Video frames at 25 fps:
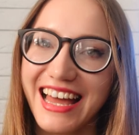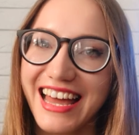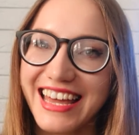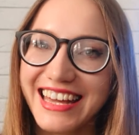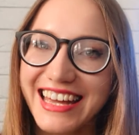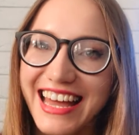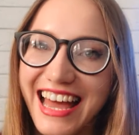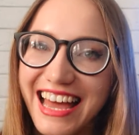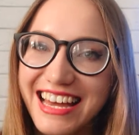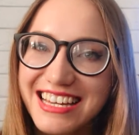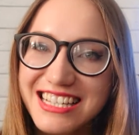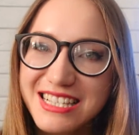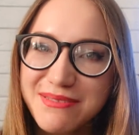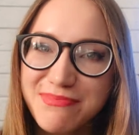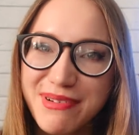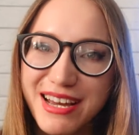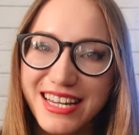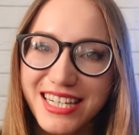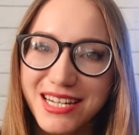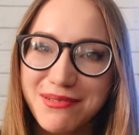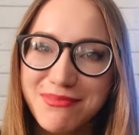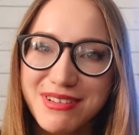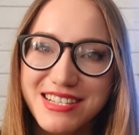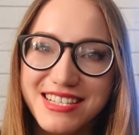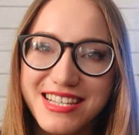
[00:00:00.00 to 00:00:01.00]
Hi guys, my
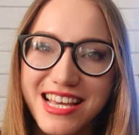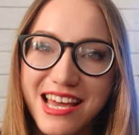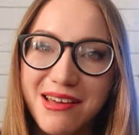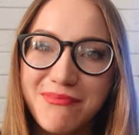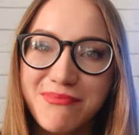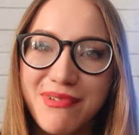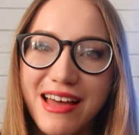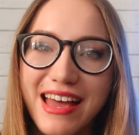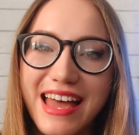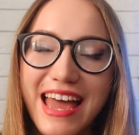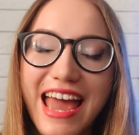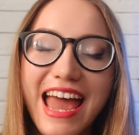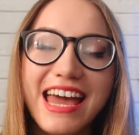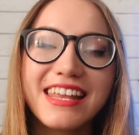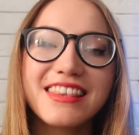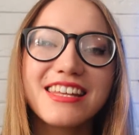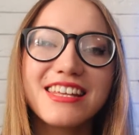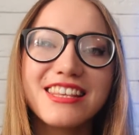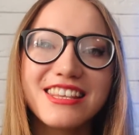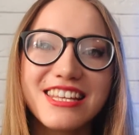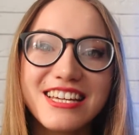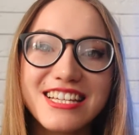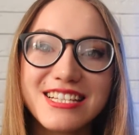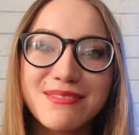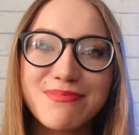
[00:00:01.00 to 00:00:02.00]
name is Emma, and
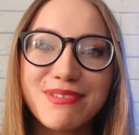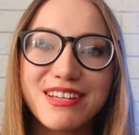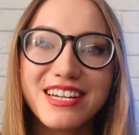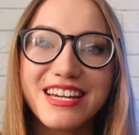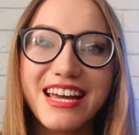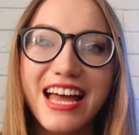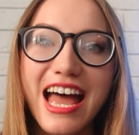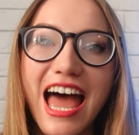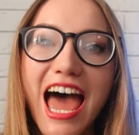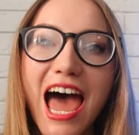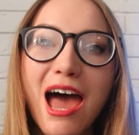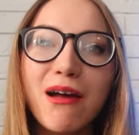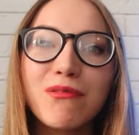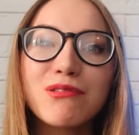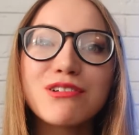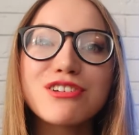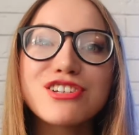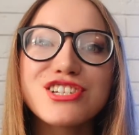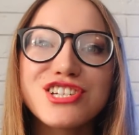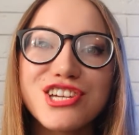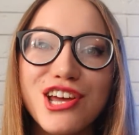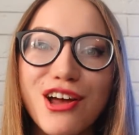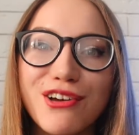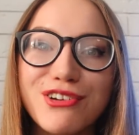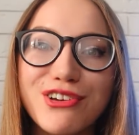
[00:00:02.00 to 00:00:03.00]
in this video I will
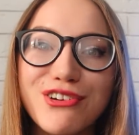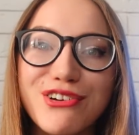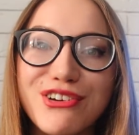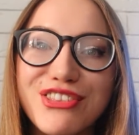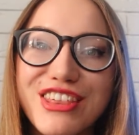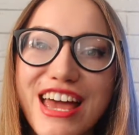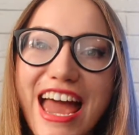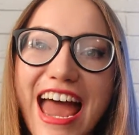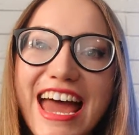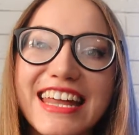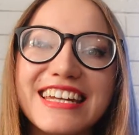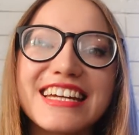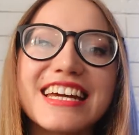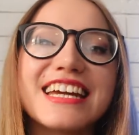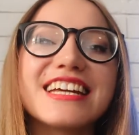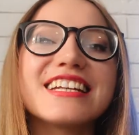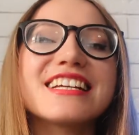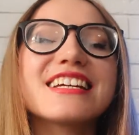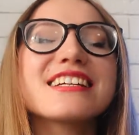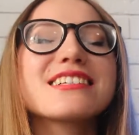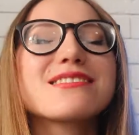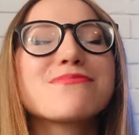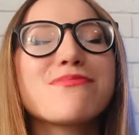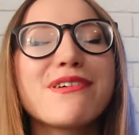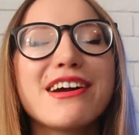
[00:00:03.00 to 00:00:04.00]
show you that it
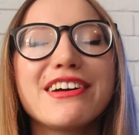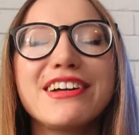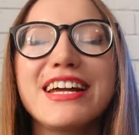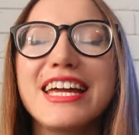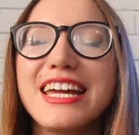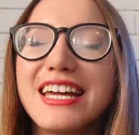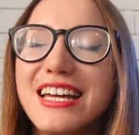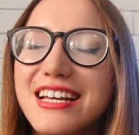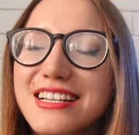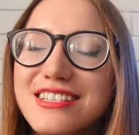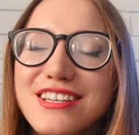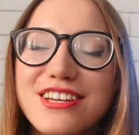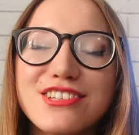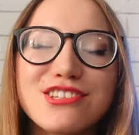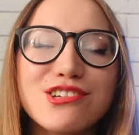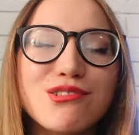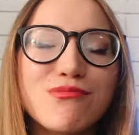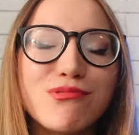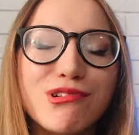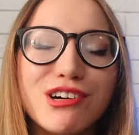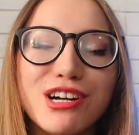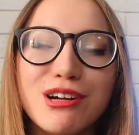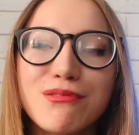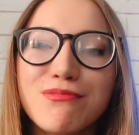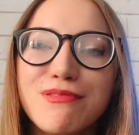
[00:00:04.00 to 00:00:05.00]
is very easy to
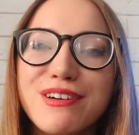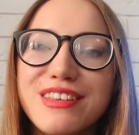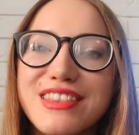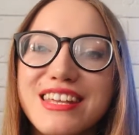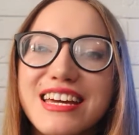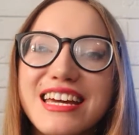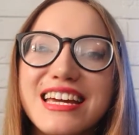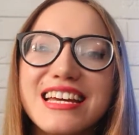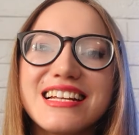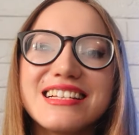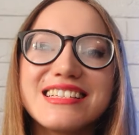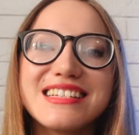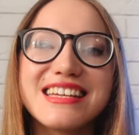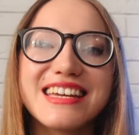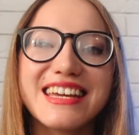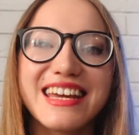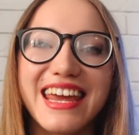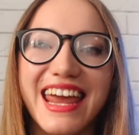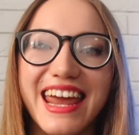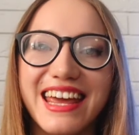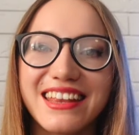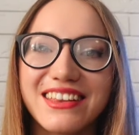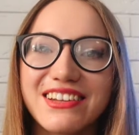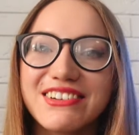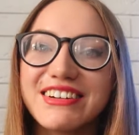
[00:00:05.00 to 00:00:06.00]
work with the
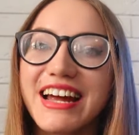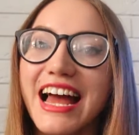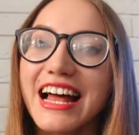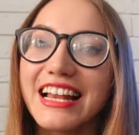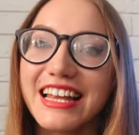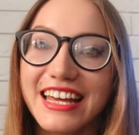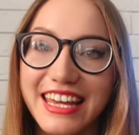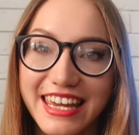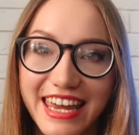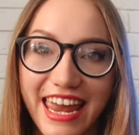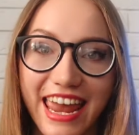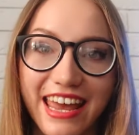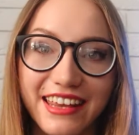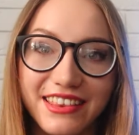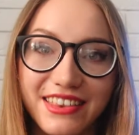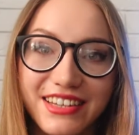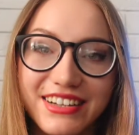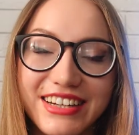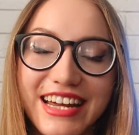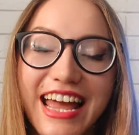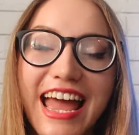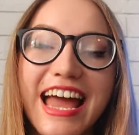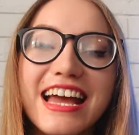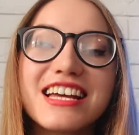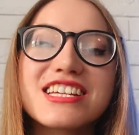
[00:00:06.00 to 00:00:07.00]
indicator
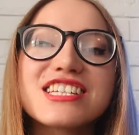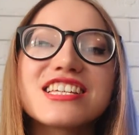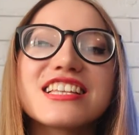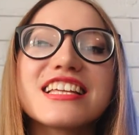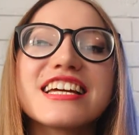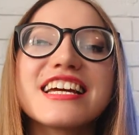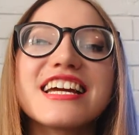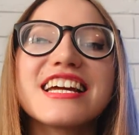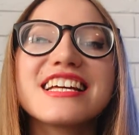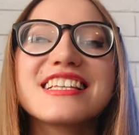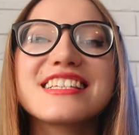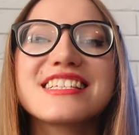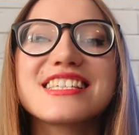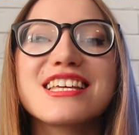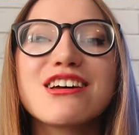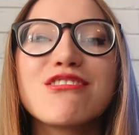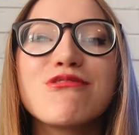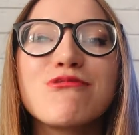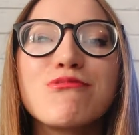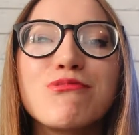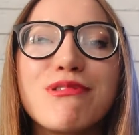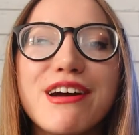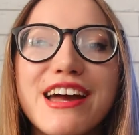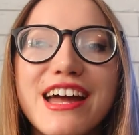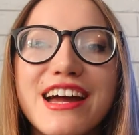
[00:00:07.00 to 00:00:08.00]
Alligator. Actually, it's a
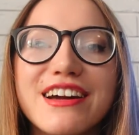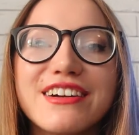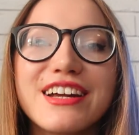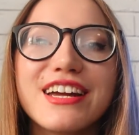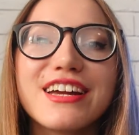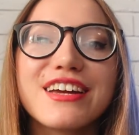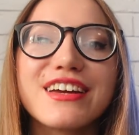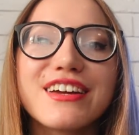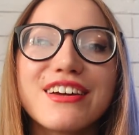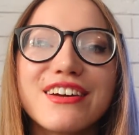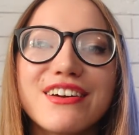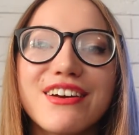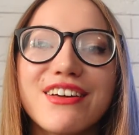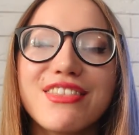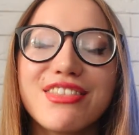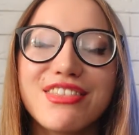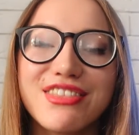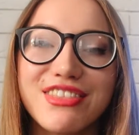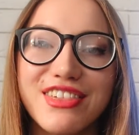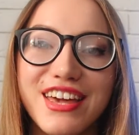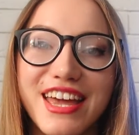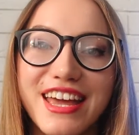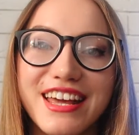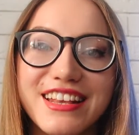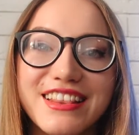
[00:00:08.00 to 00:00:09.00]
very good
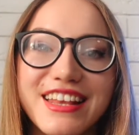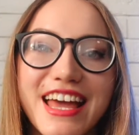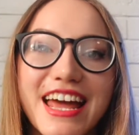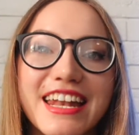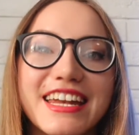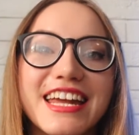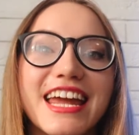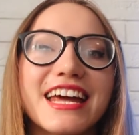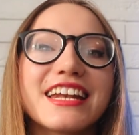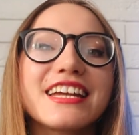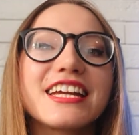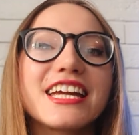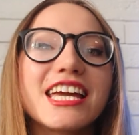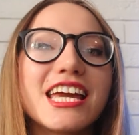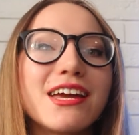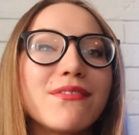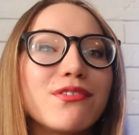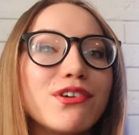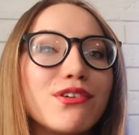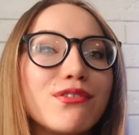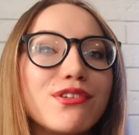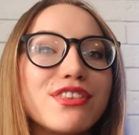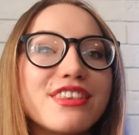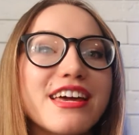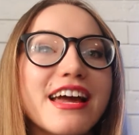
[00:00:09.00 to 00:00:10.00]
thing that can give
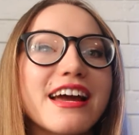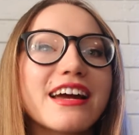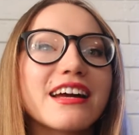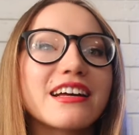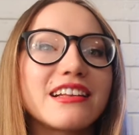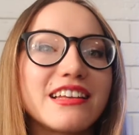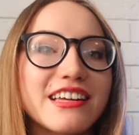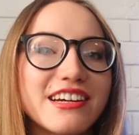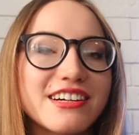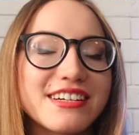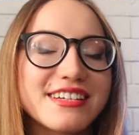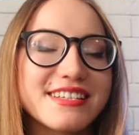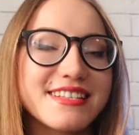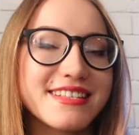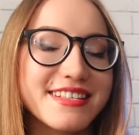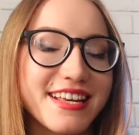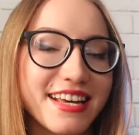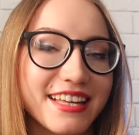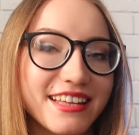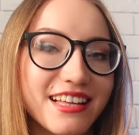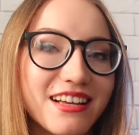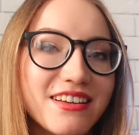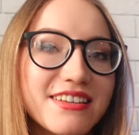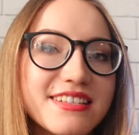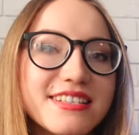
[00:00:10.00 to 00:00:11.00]
you the clear
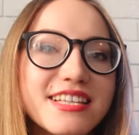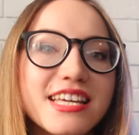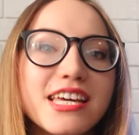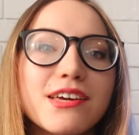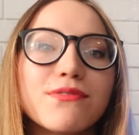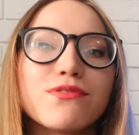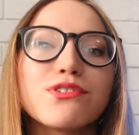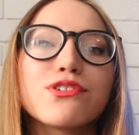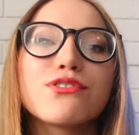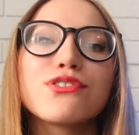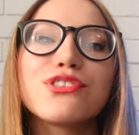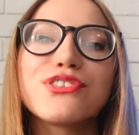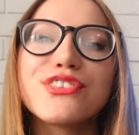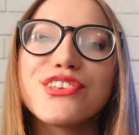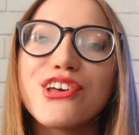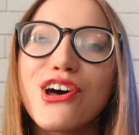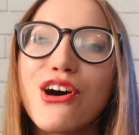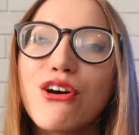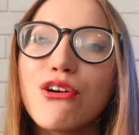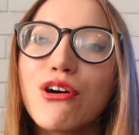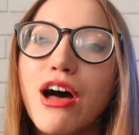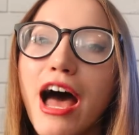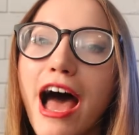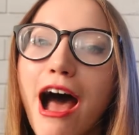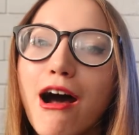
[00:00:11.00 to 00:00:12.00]
signals if you
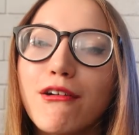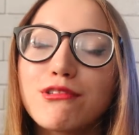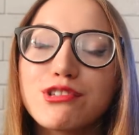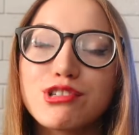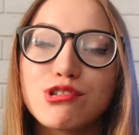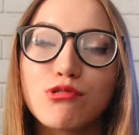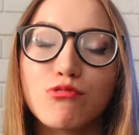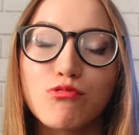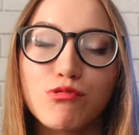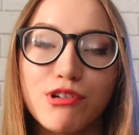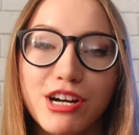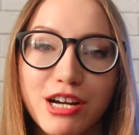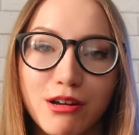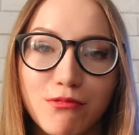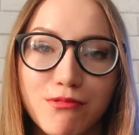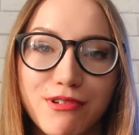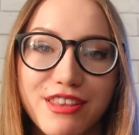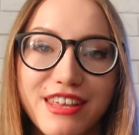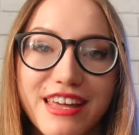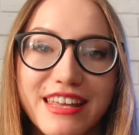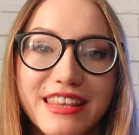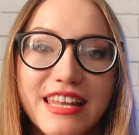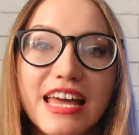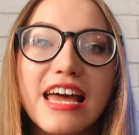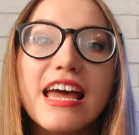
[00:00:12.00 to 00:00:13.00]
know how to work with
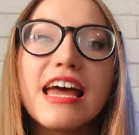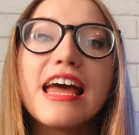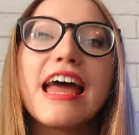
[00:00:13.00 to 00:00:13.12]
it.